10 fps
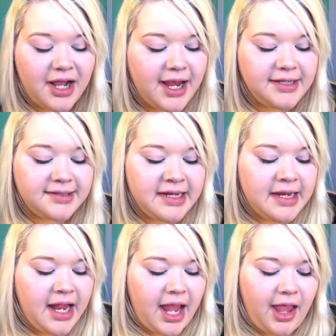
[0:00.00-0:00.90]
eyes,
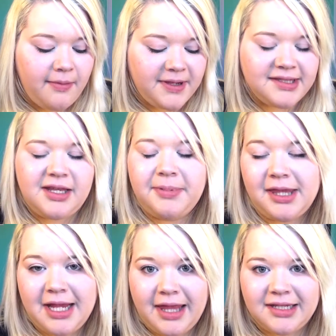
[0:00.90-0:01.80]
because
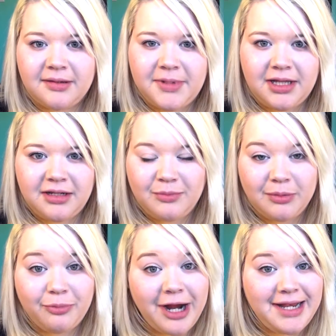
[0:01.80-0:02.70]
typically I like something a little more
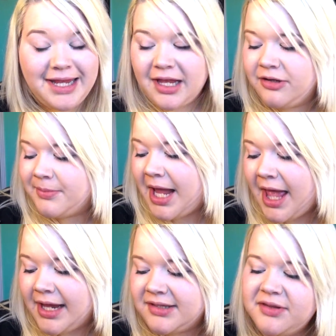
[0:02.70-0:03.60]
brightening under my
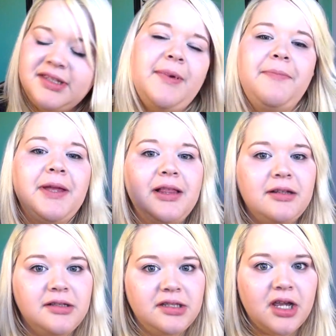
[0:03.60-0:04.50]
eyes, so this might be a
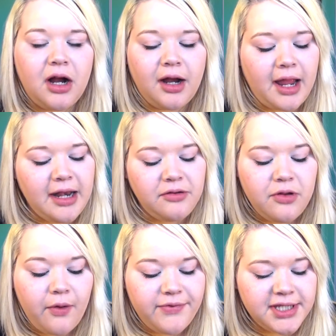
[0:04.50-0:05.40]
little dark. I don't
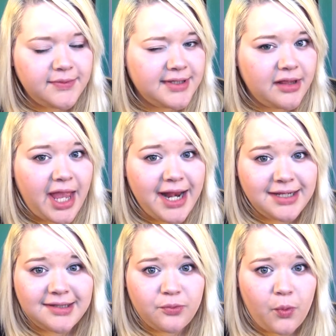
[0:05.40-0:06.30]
know if this was the
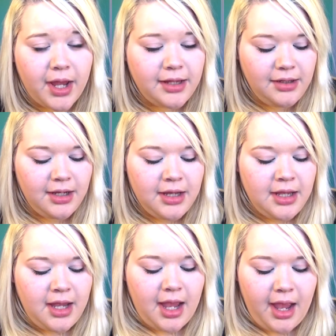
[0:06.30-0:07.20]
lightest one,
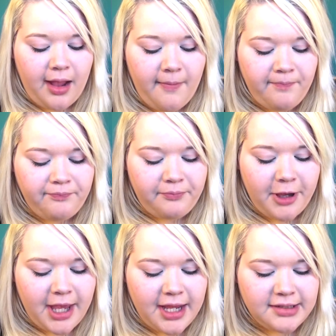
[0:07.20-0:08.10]

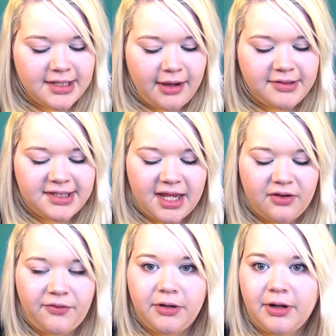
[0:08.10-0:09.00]
but I would say
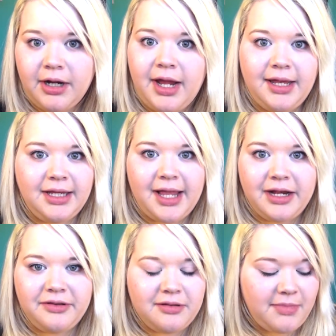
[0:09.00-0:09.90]
if you are any
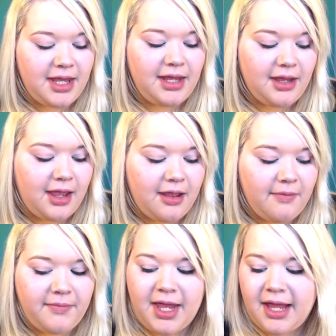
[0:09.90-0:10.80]
lighter than me,
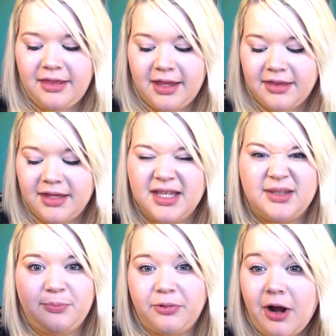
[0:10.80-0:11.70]
I think that this
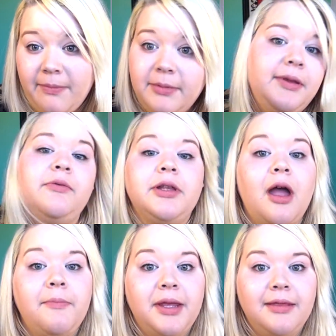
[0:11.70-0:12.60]
probably would
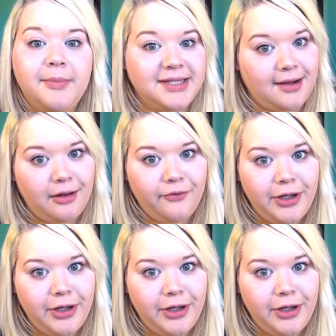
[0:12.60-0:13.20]
not be the best color for